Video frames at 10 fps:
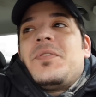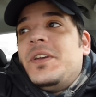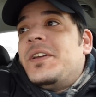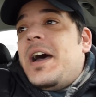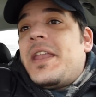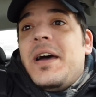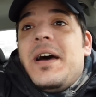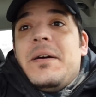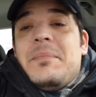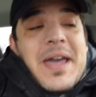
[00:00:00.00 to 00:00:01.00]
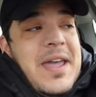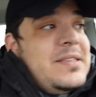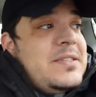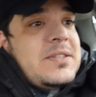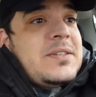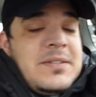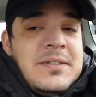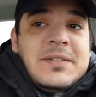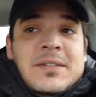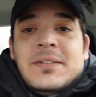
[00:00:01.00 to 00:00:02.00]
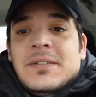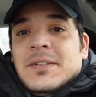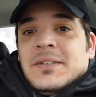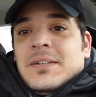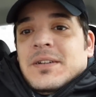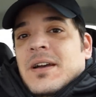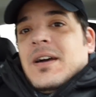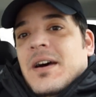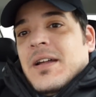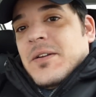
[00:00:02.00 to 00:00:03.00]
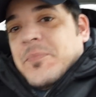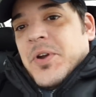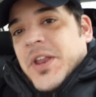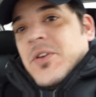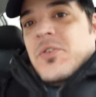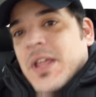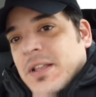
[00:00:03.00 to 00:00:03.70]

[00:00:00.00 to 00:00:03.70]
Thank God my hands are pretty good